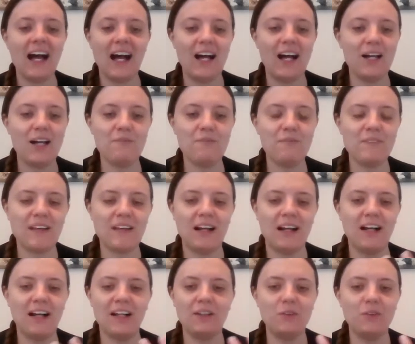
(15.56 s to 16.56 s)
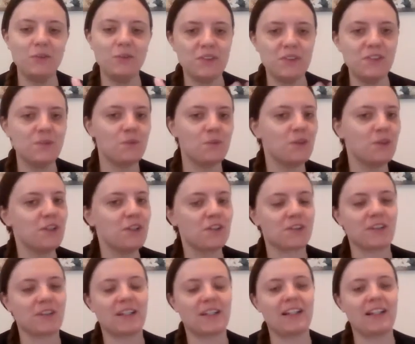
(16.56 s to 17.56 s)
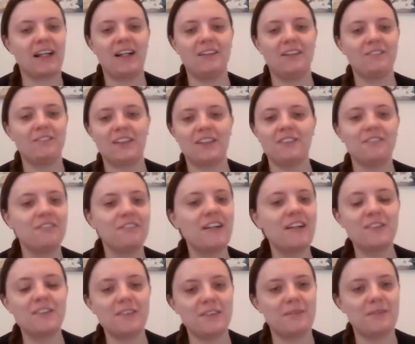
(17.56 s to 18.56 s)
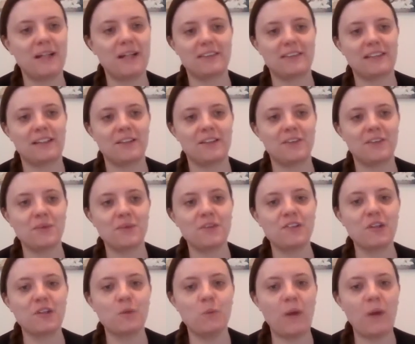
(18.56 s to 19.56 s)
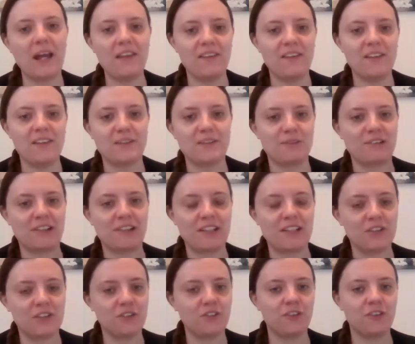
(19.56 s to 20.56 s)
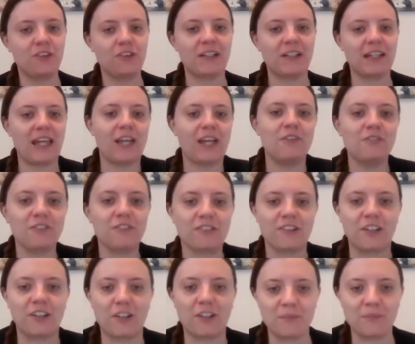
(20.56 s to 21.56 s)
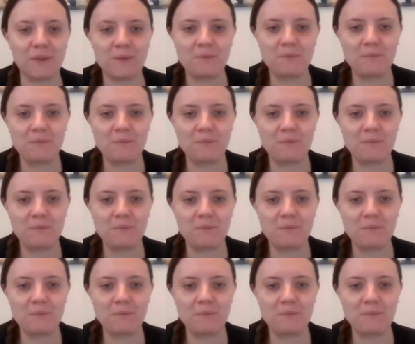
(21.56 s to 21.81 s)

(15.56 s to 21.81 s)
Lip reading: I was just wondering, I've read all about it, and I was wondering where the inspiration for it came from.